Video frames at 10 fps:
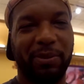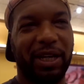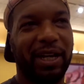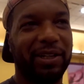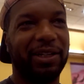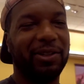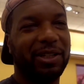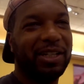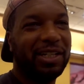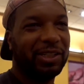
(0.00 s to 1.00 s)
me out.
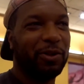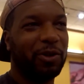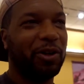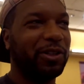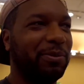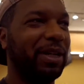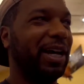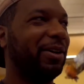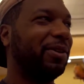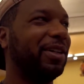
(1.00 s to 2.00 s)
No. She don't curse me
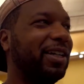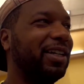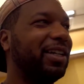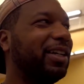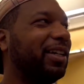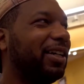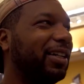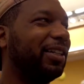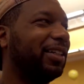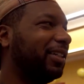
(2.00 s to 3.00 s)
out. But I
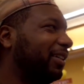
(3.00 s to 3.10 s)
should.